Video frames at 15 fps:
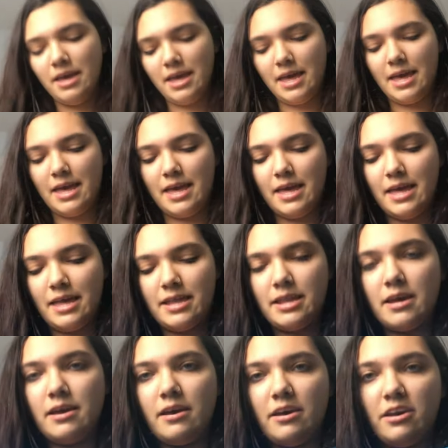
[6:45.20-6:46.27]
and
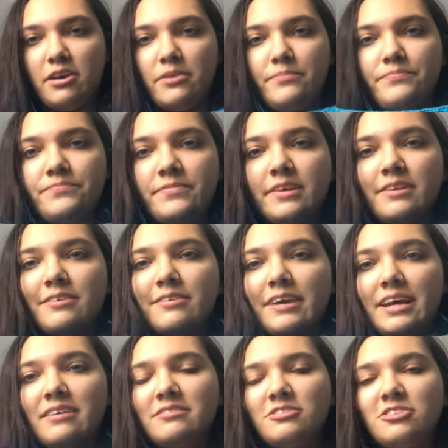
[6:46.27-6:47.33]
so
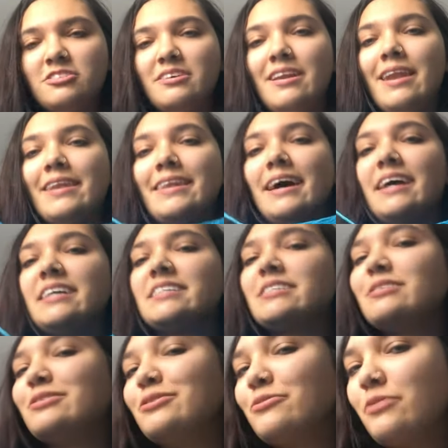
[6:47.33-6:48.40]
yeah, it's a nice
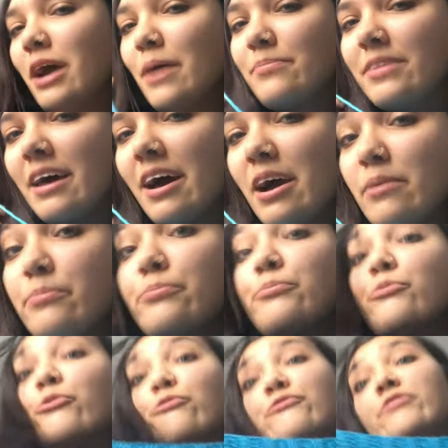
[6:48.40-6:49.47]
little crop top,
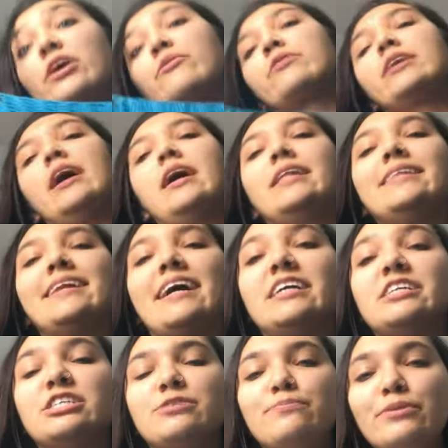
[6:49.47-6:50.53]
very a
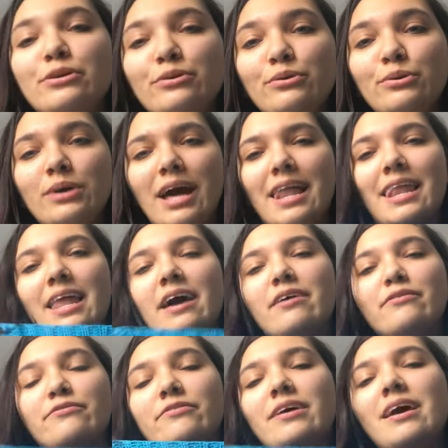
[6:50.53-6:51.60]
nice blue. I love
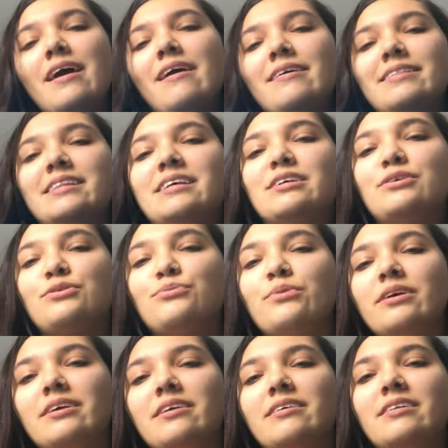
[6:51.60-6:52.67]
this,
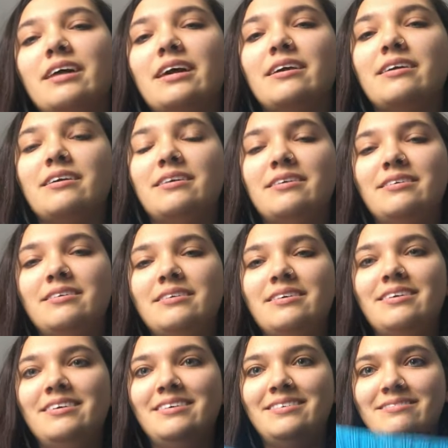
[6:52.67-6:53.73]
really like
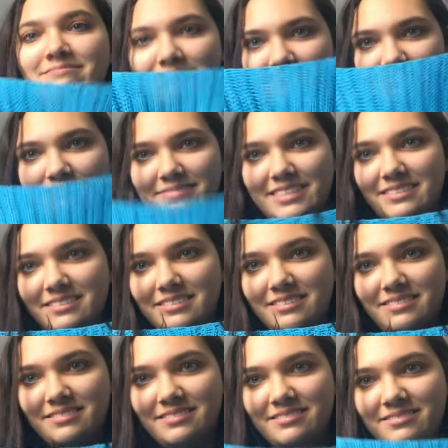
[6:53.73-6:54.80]
this
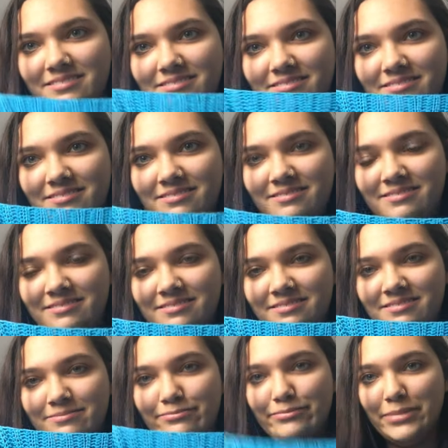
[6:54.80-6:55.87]

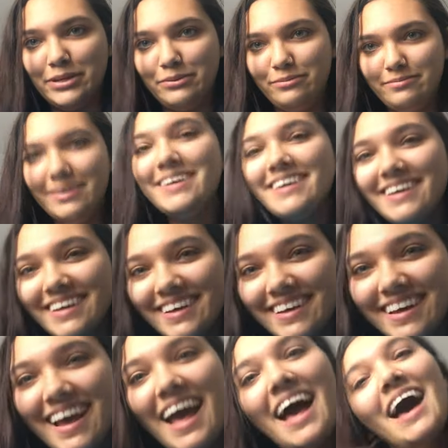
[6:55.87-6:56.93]
blue.
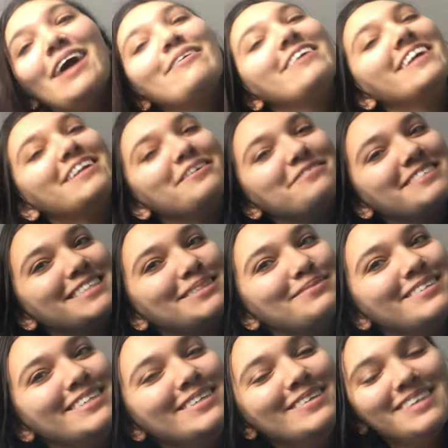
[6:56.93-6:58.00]
I really love this
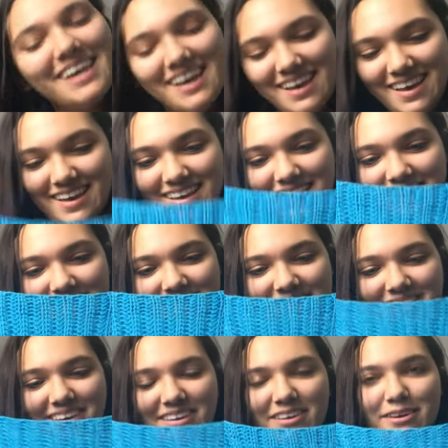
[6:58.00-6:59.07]
blue, and
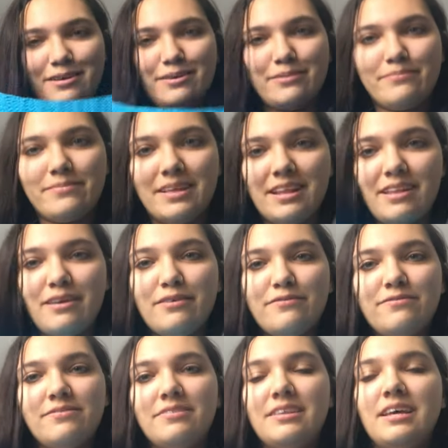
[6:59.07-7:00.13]
I love
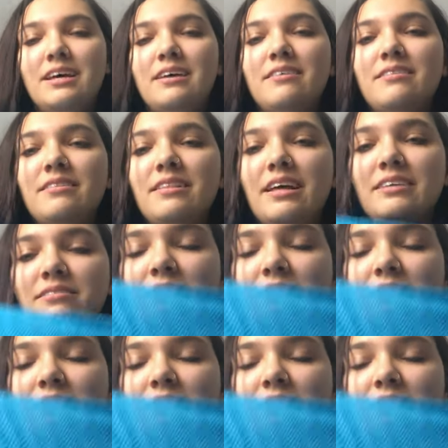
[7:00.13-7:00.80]
like